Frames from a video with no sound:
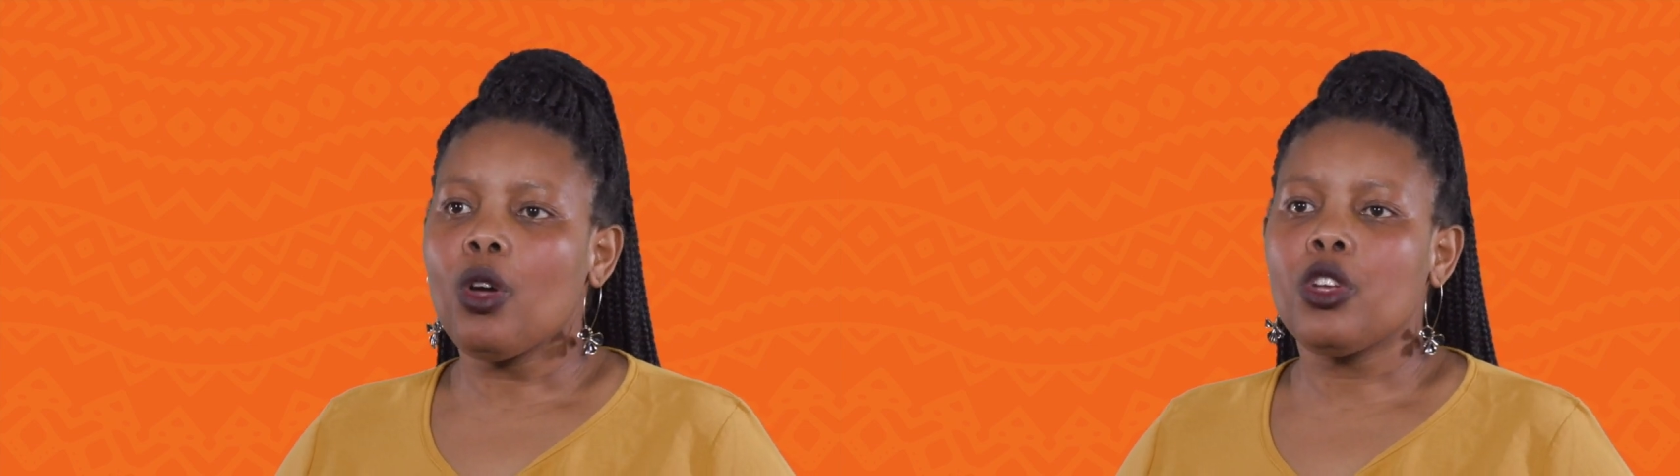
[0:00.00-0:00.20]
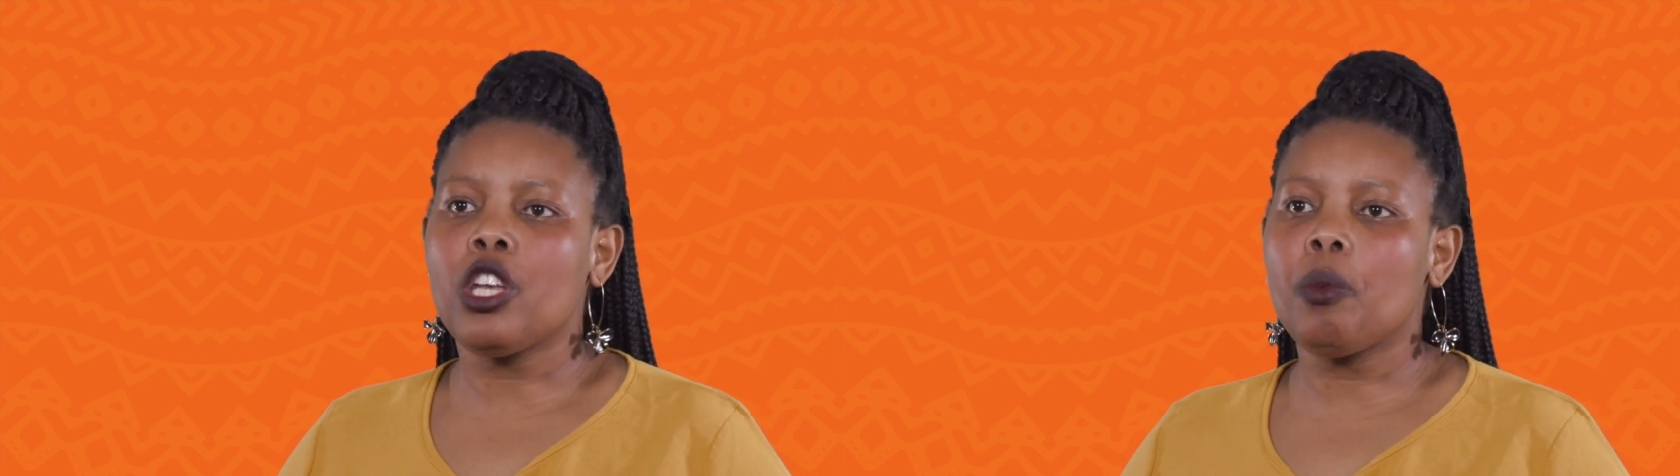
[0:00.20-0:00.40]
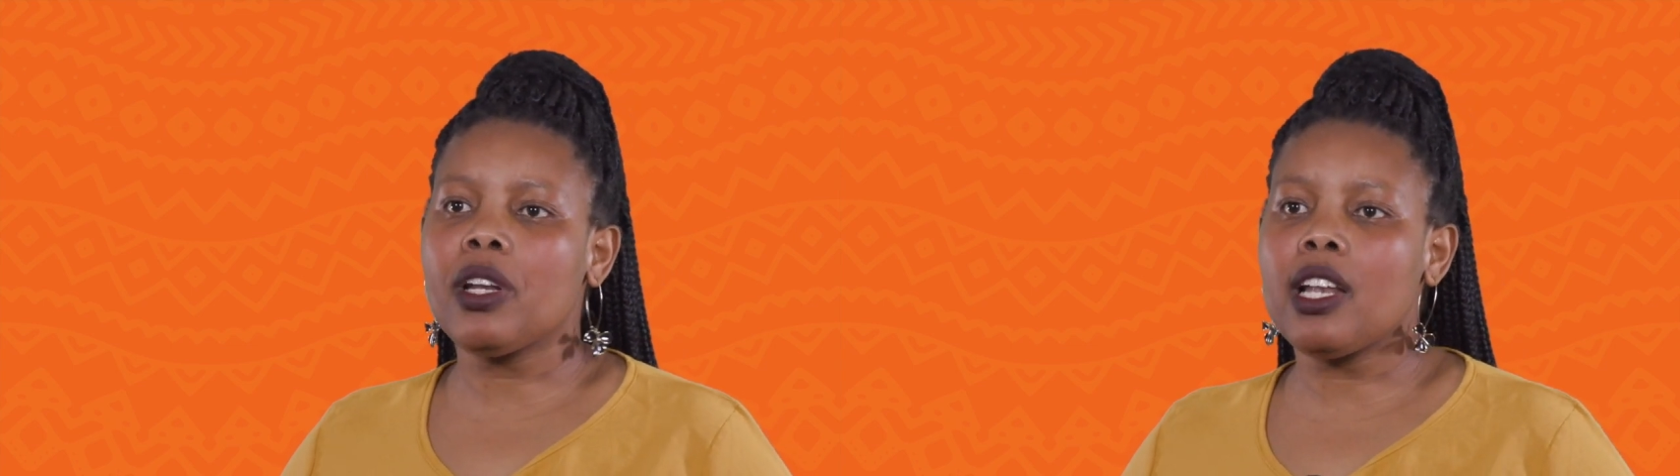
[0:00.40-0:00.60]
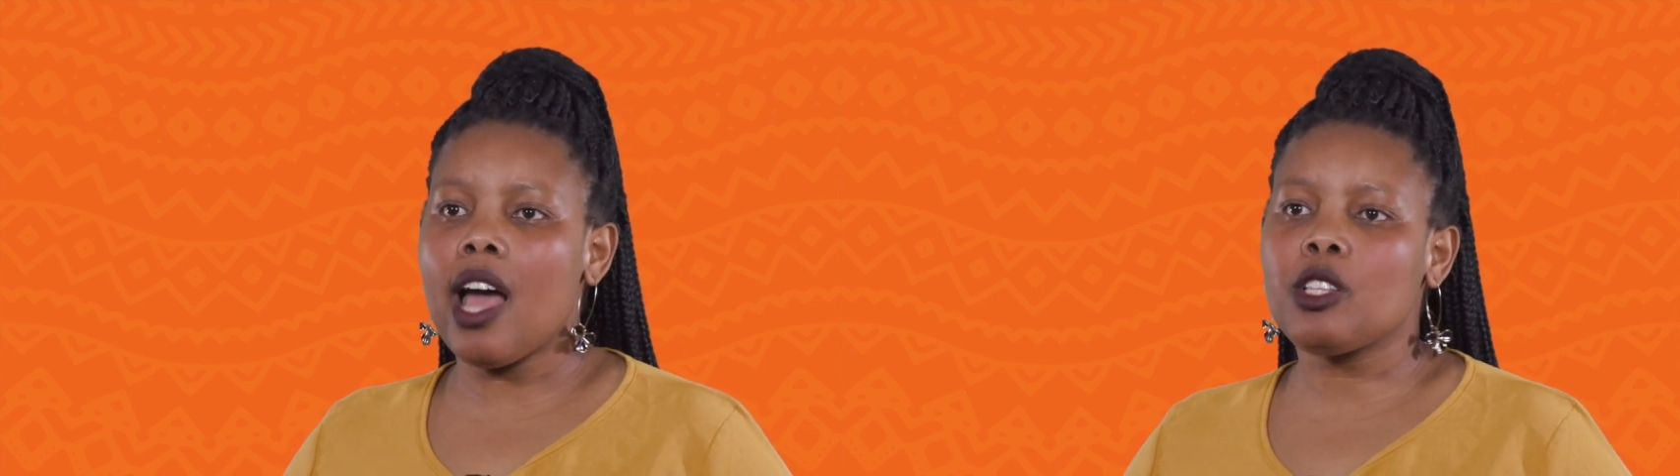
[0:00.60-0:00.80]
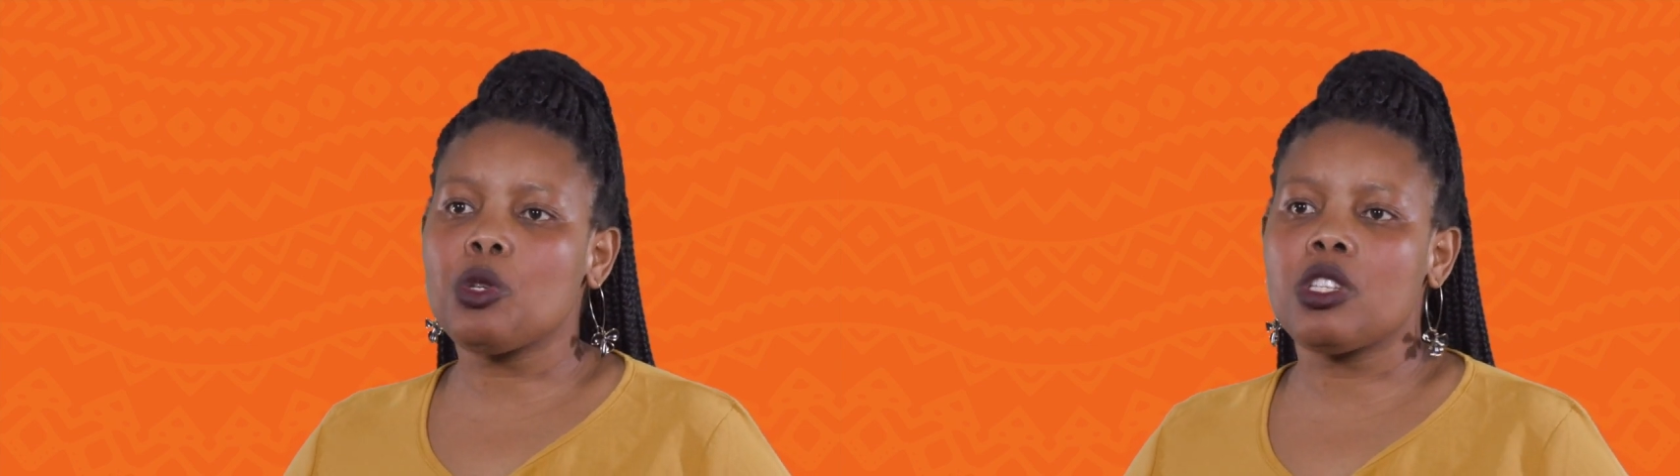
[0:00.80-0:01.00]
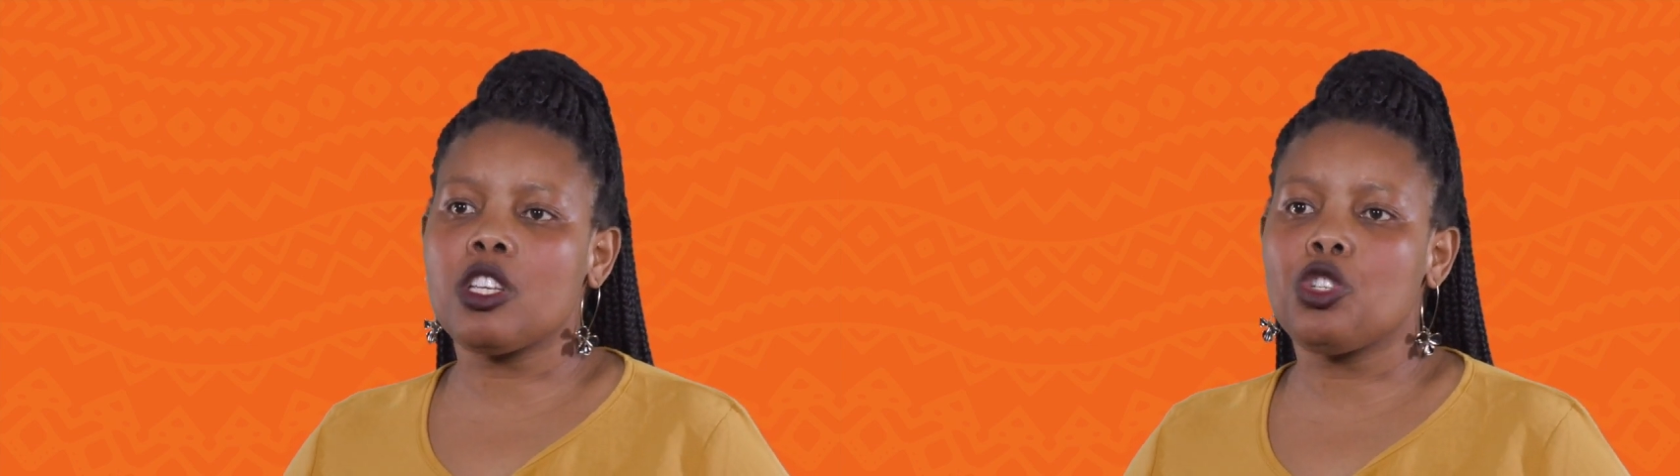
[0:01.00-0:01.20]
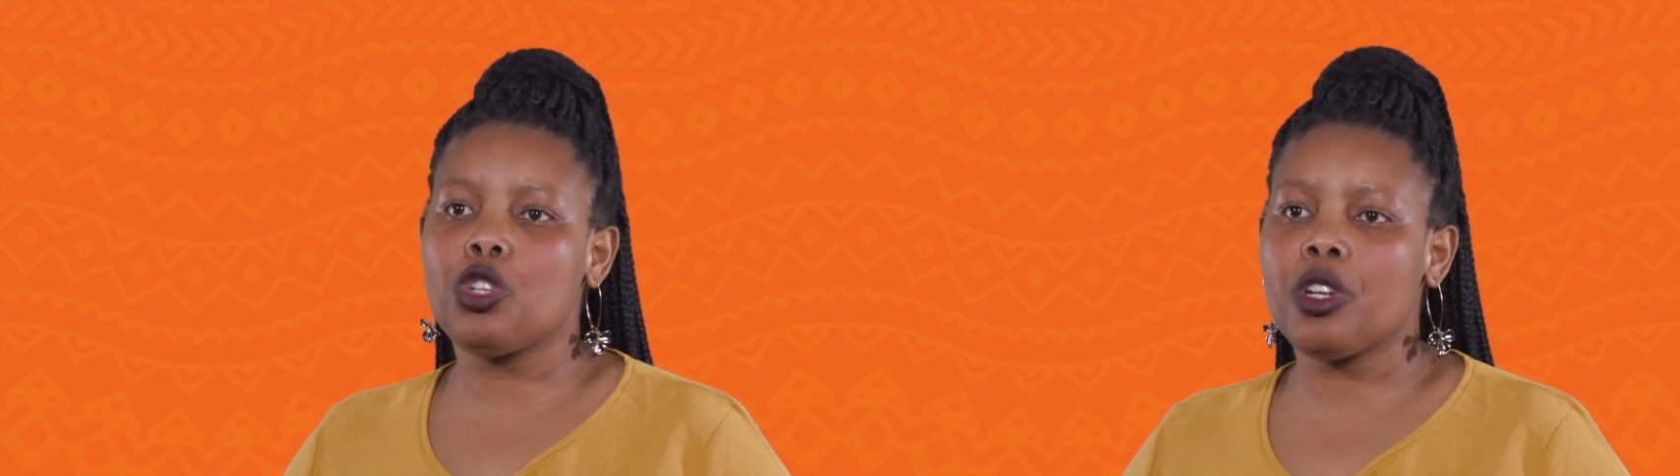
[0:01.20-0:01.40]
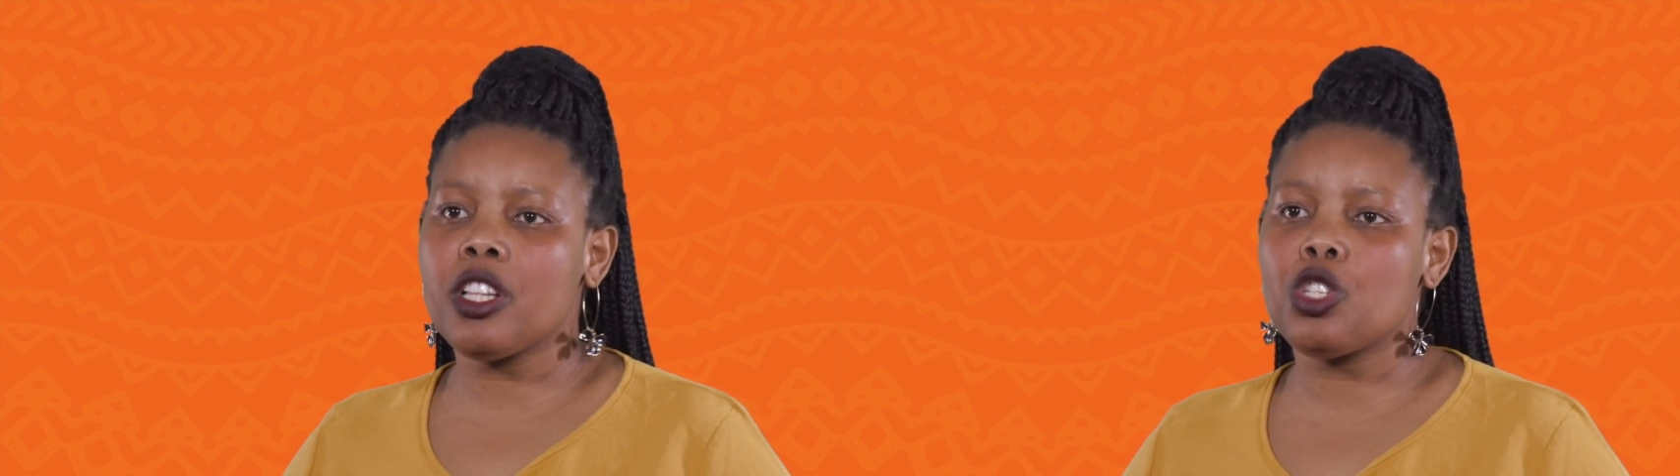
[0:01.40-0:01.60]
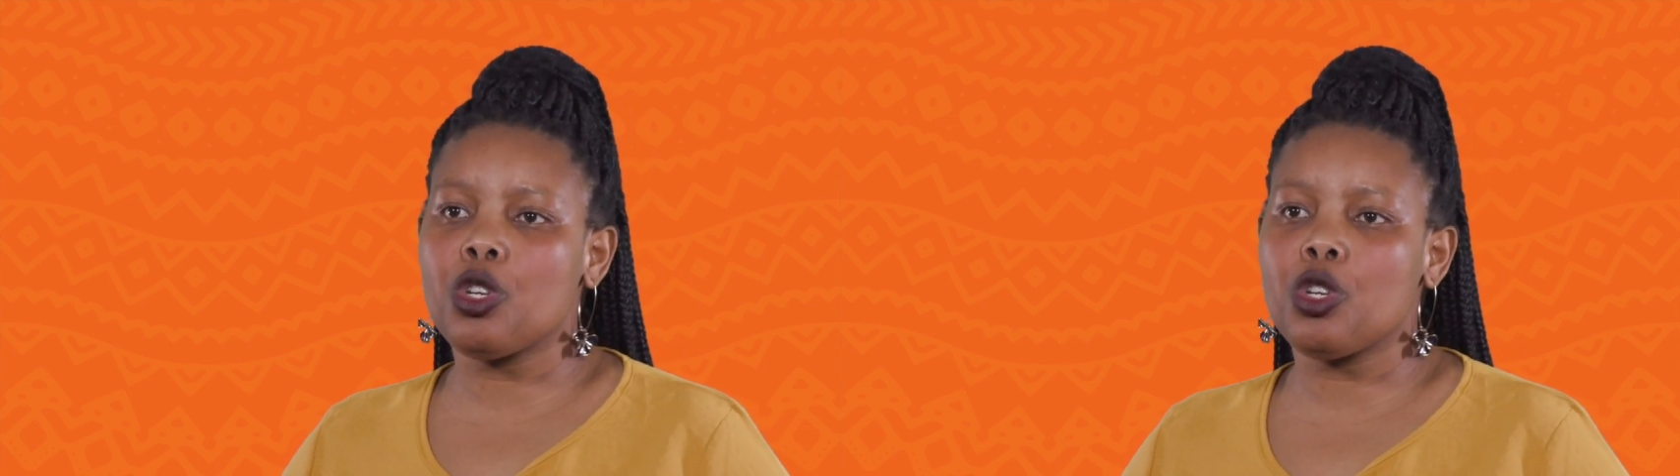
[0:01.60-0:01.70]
you would like to see students